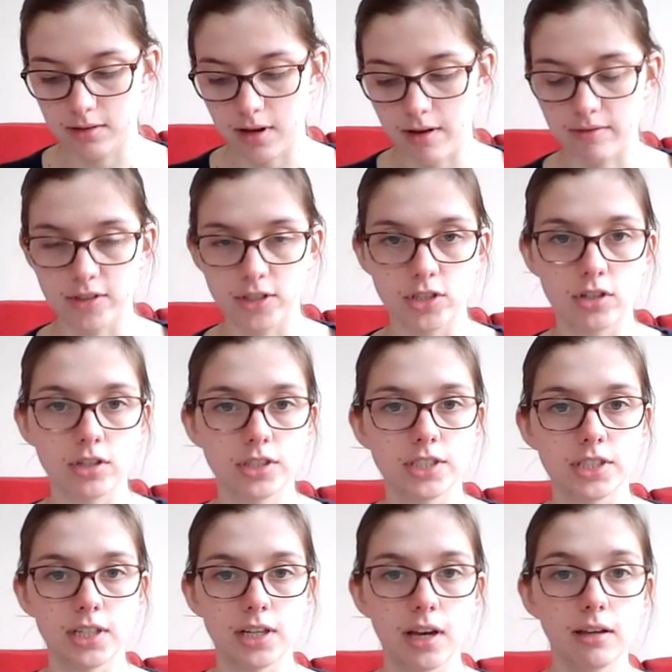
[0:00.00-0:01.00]
haven't started
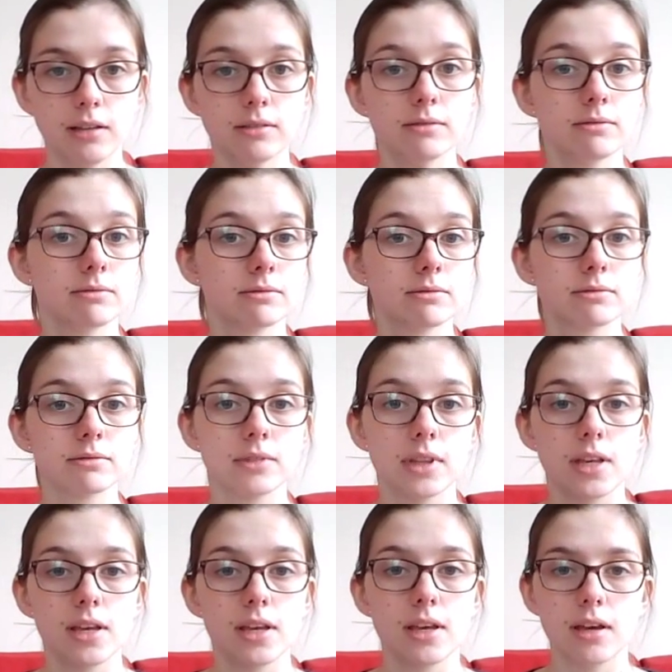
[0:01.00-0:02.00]
it yet.
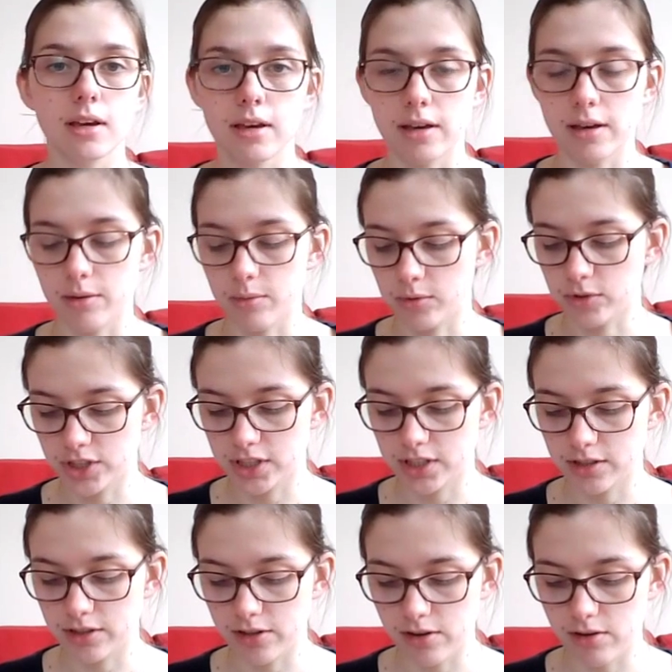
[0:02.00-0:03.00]
I wanted
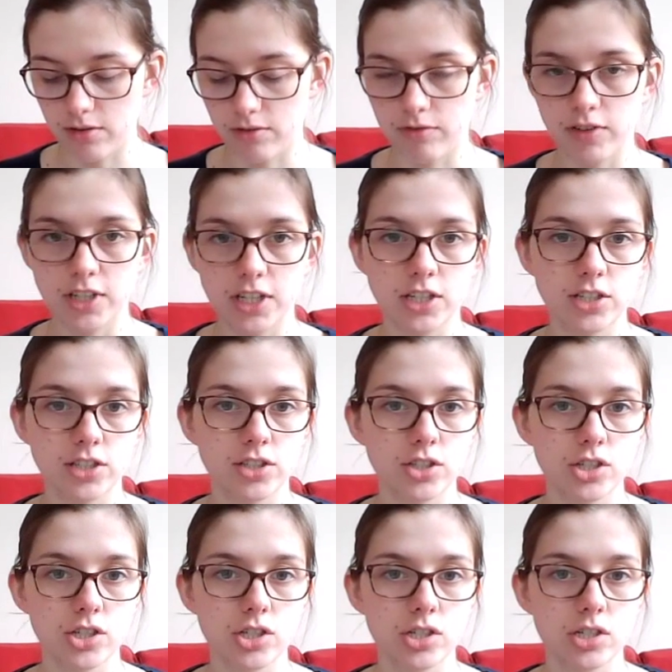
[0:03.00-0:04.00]
to
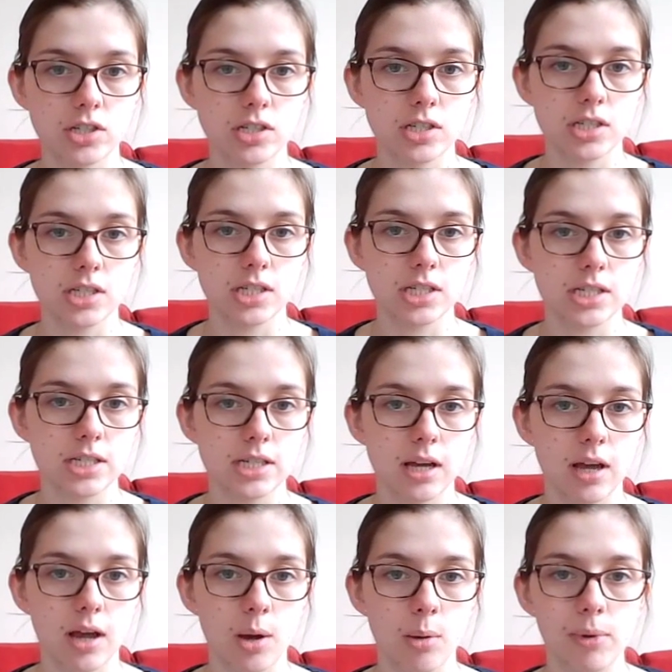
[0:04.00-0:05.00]
finish
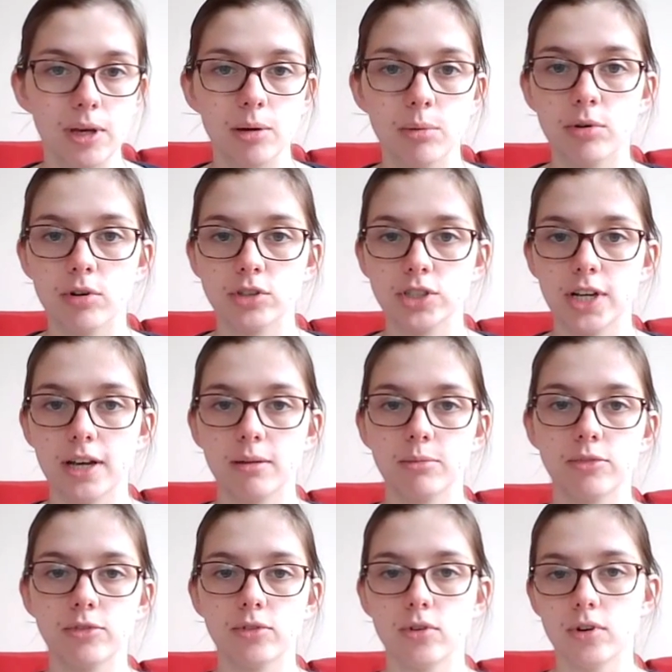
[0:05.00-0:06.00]
a bigger project
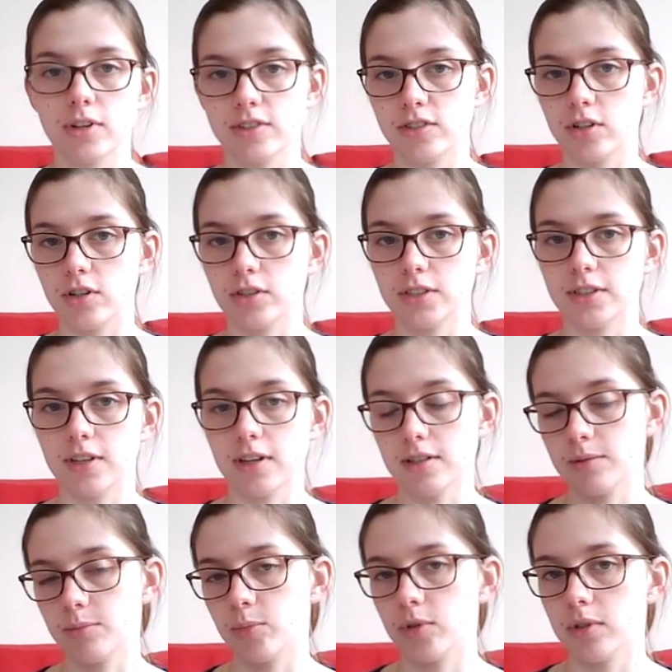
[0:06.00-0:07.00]
before I started
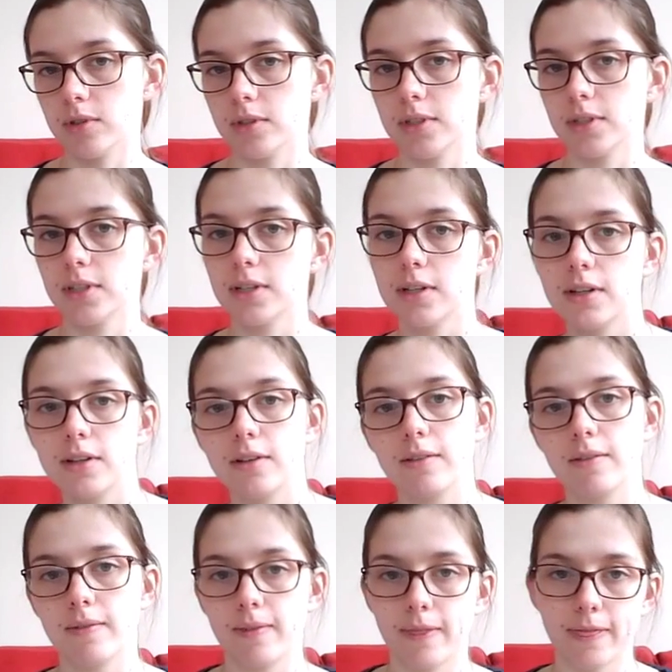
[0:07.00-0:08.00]
this, but
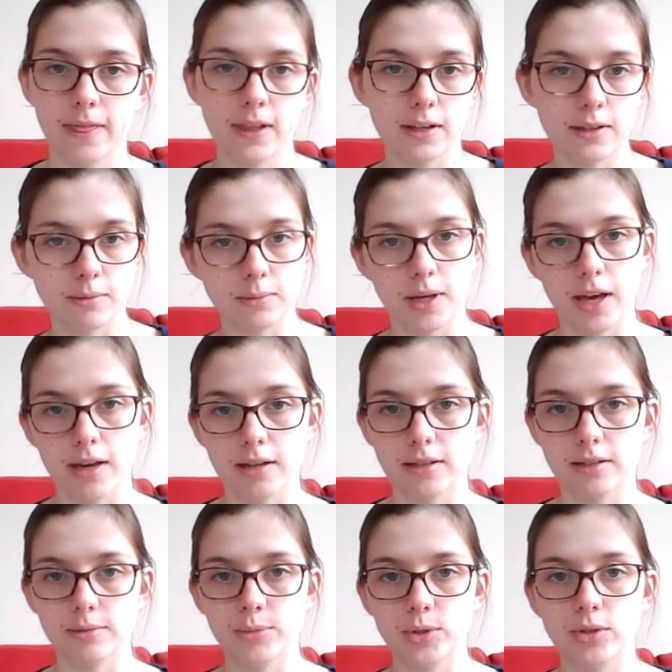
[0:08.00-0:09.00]
I'm
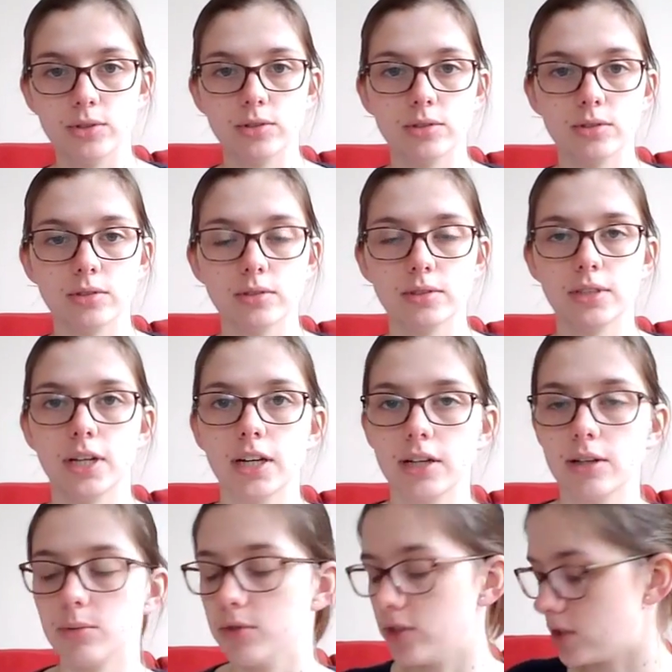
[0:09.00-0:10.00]
getting more like
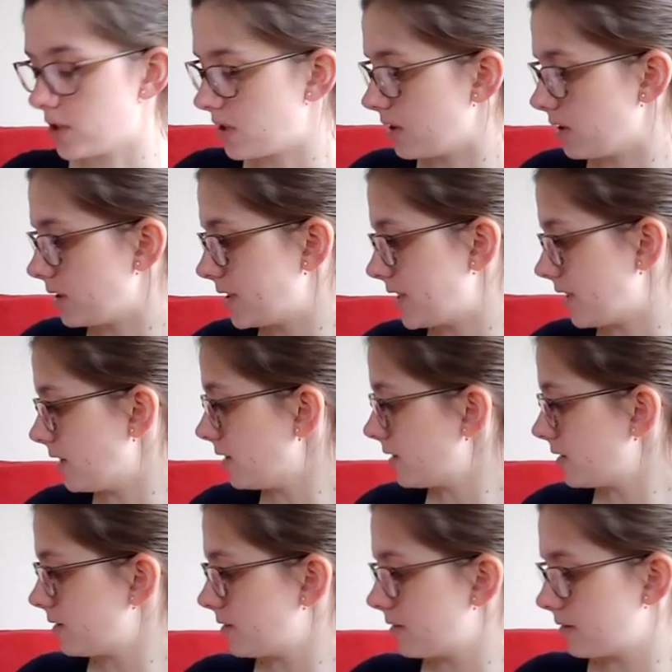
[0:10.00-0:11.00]
I want to start it.
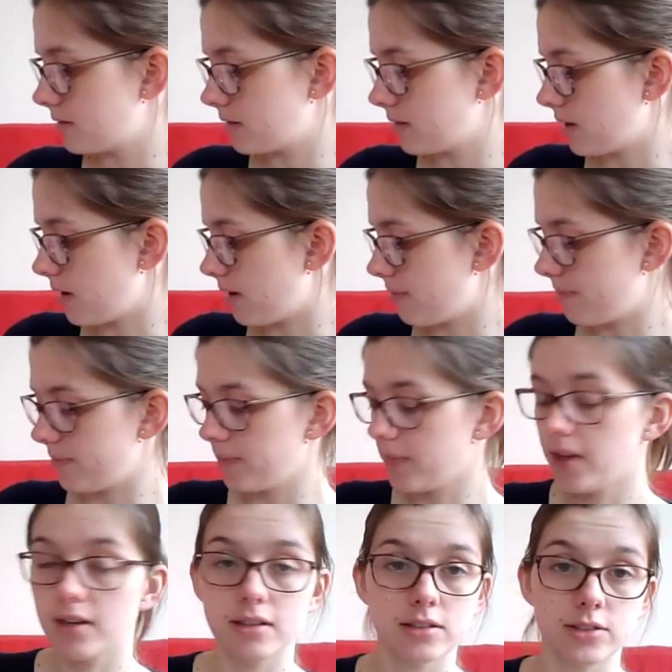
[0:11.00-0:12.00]

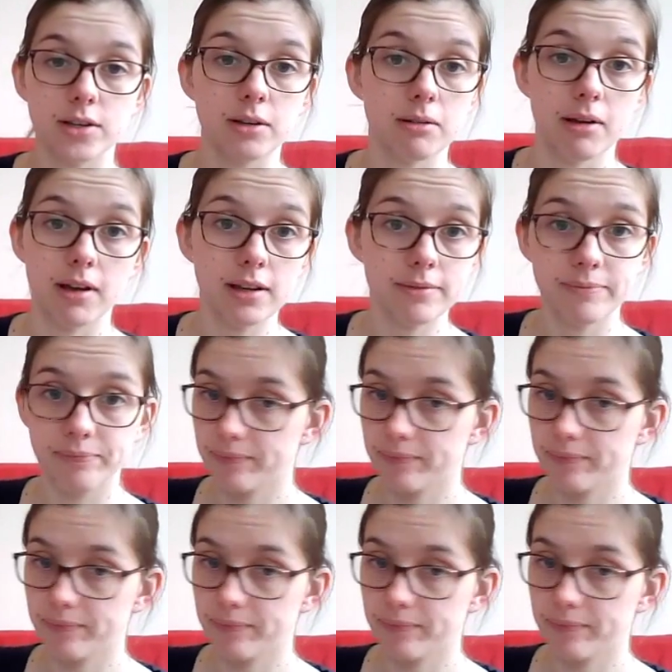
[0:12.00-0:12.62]
So anyway,